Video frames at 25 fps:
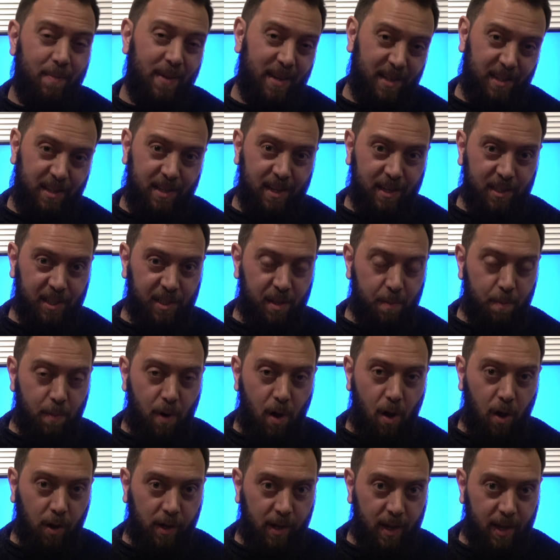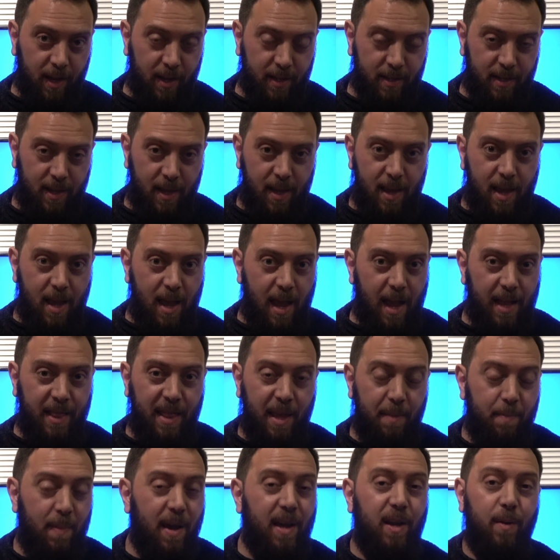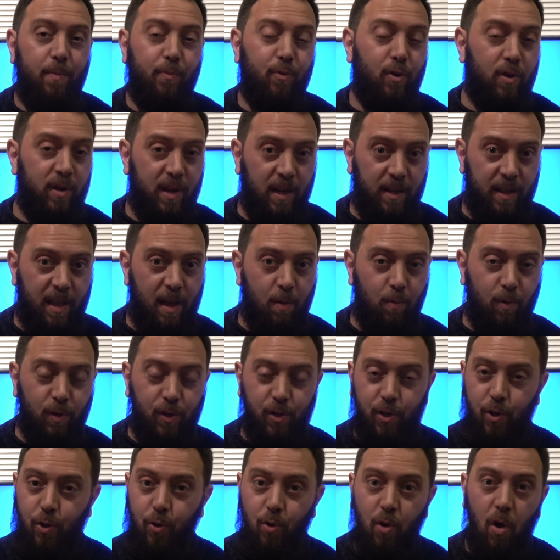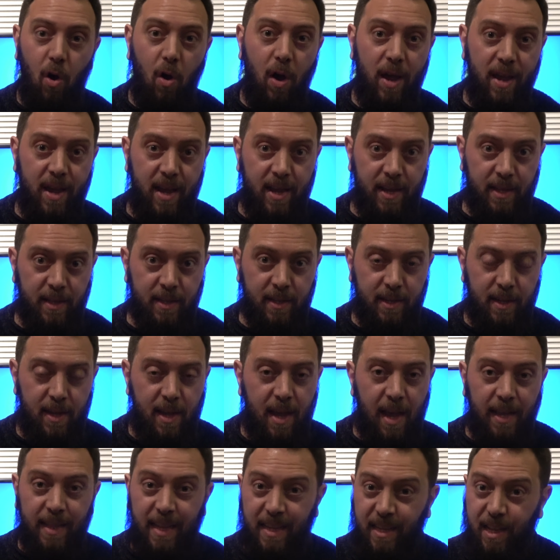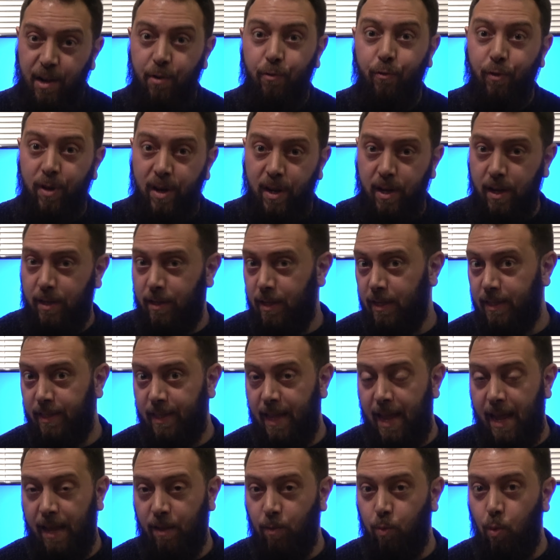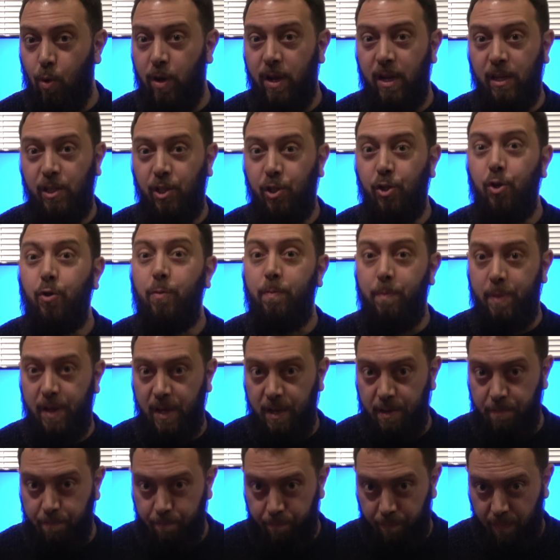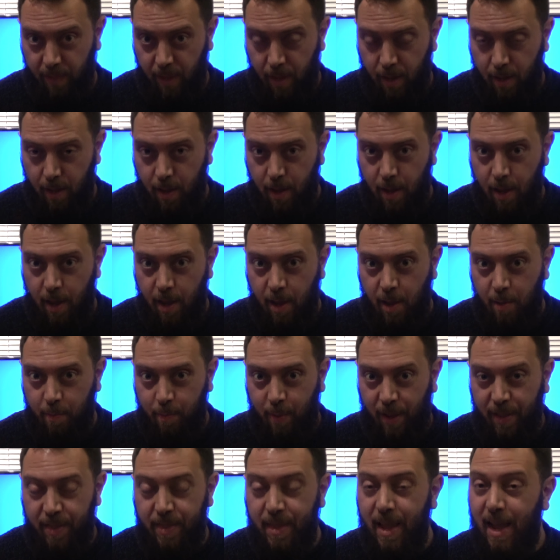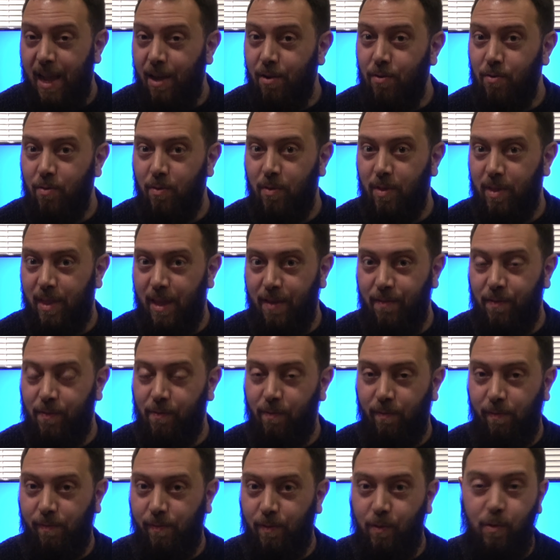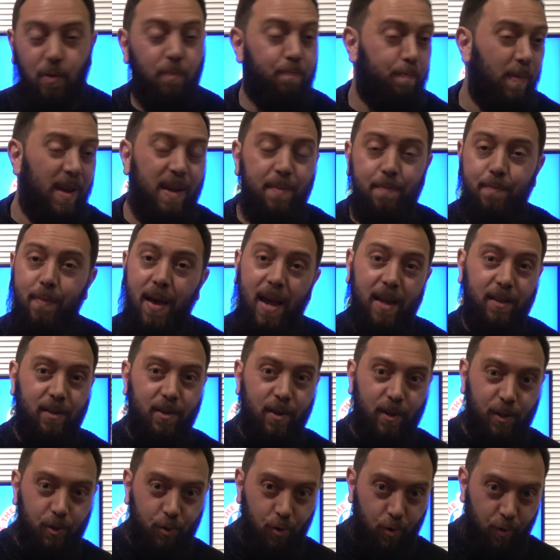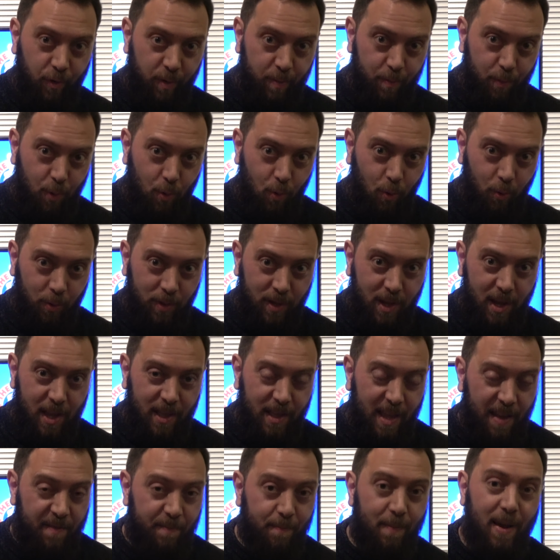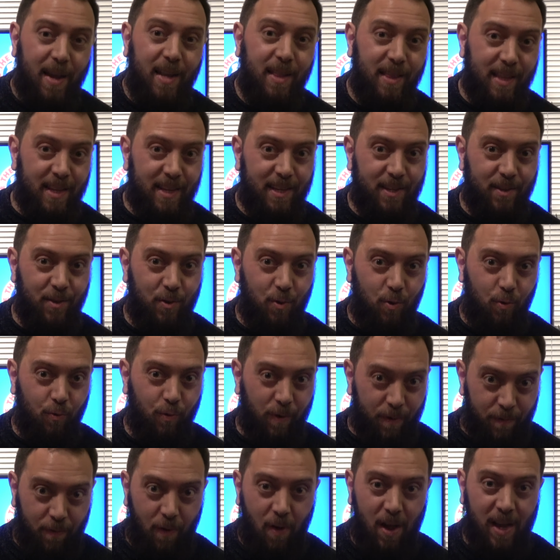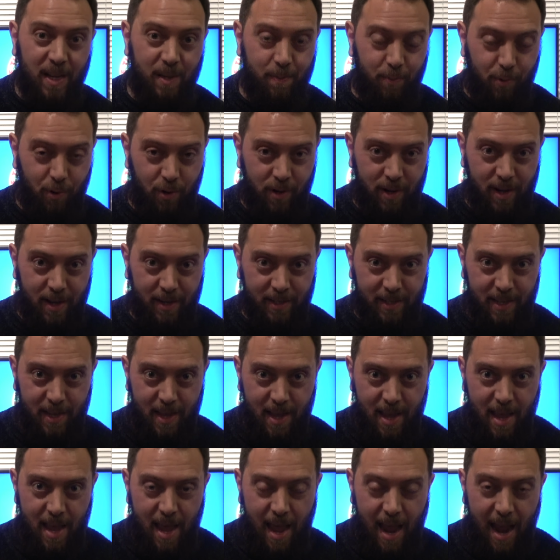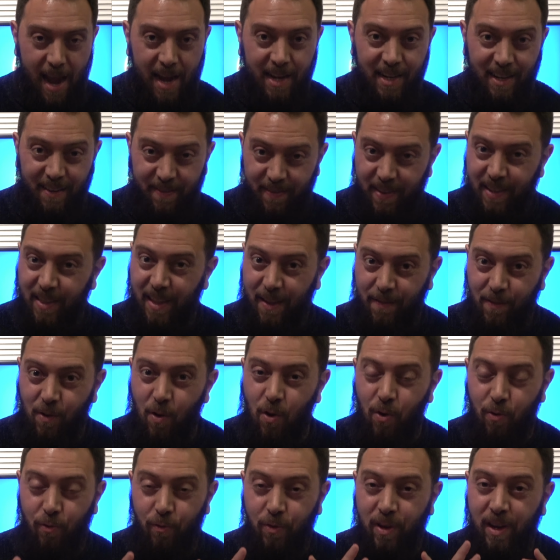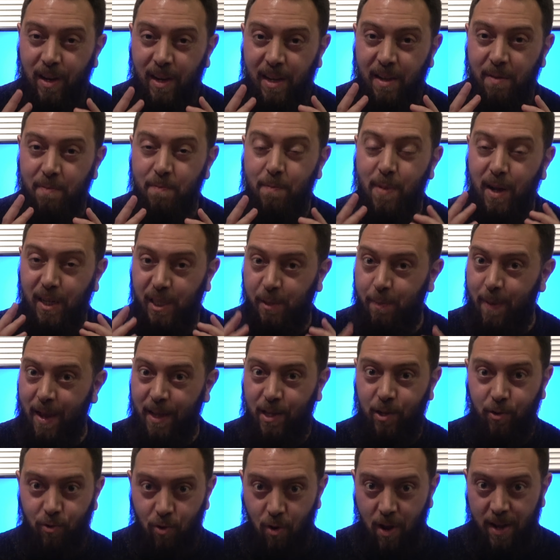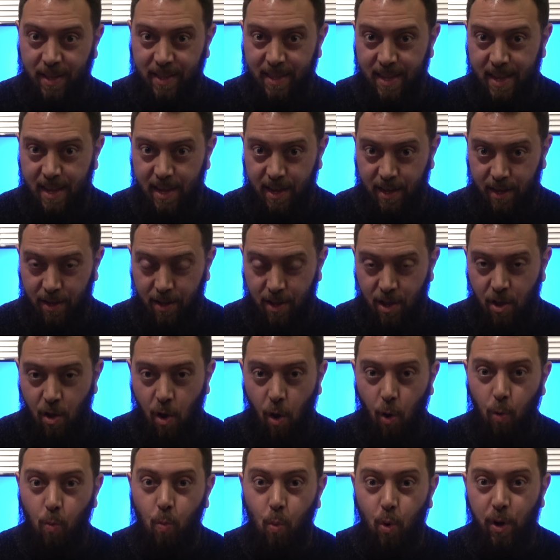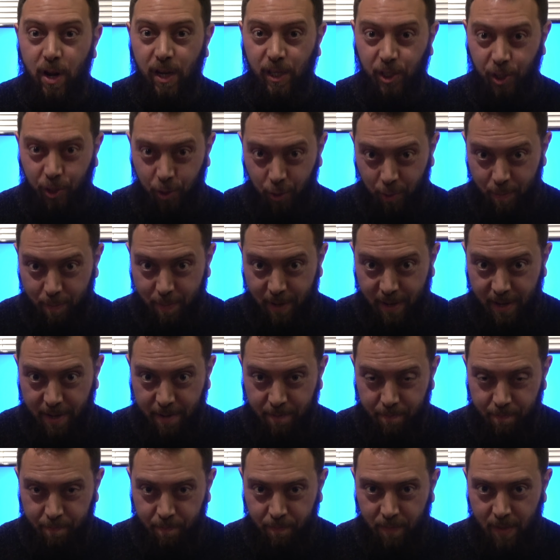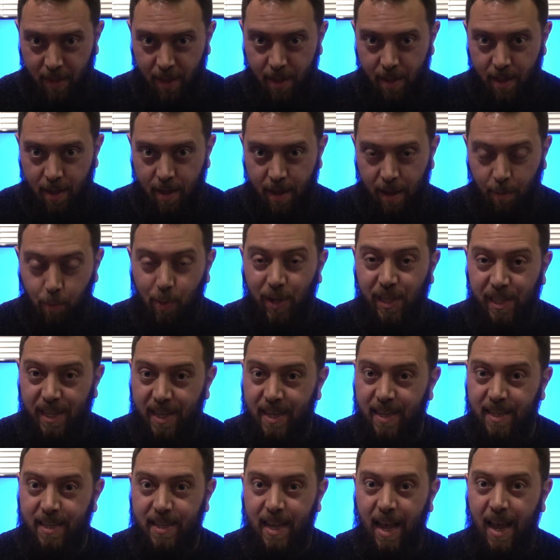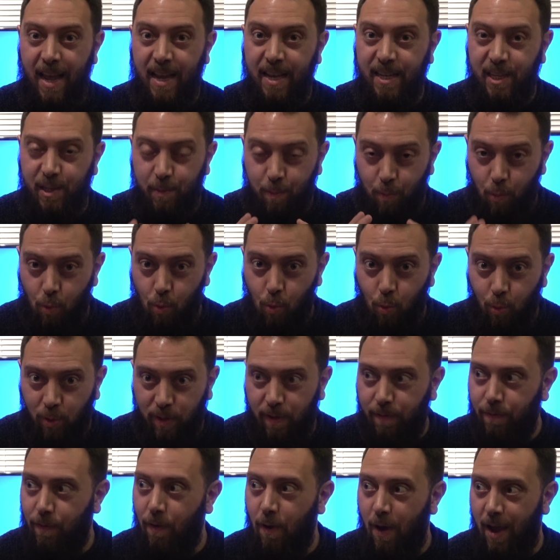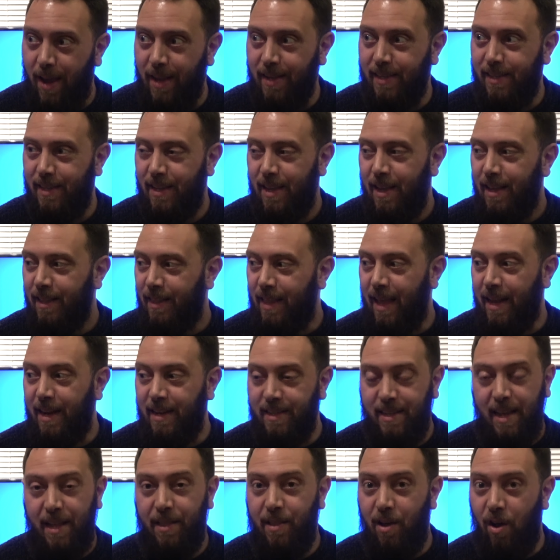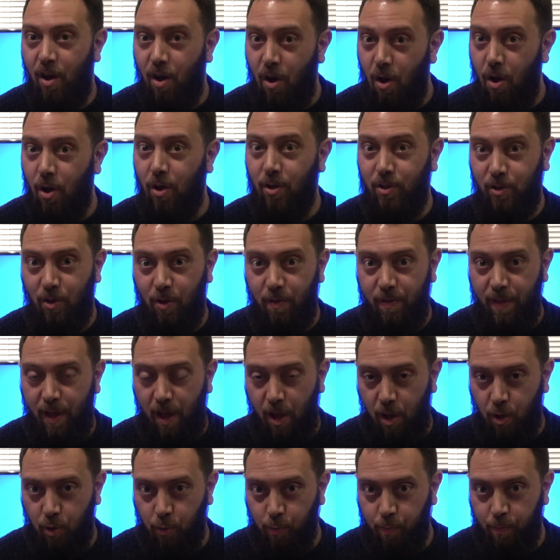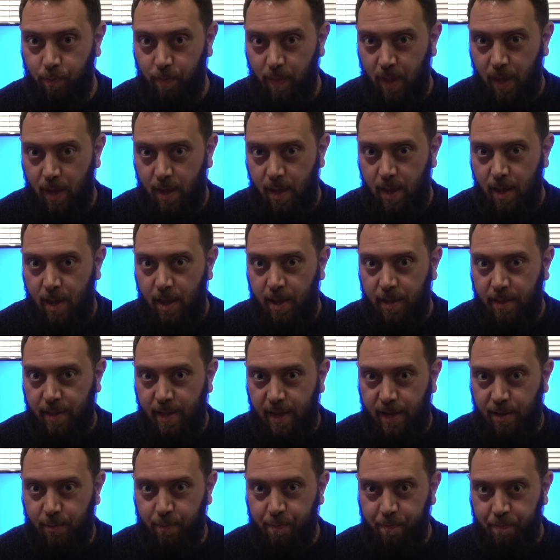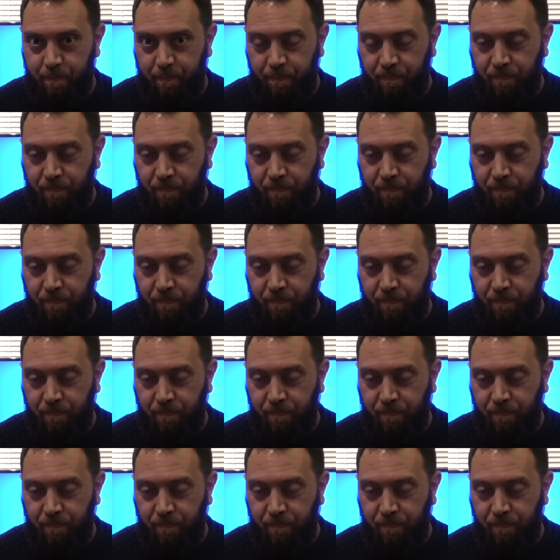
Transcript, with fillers: misjudged the market and they made a product that was too high-end and they didn't really understand what it should be. But now they've been back to the drawing board, they've made this new revised product, and I think they've got a really much better idea on what it should be, and which is a small device that is at the heart of the home. Now,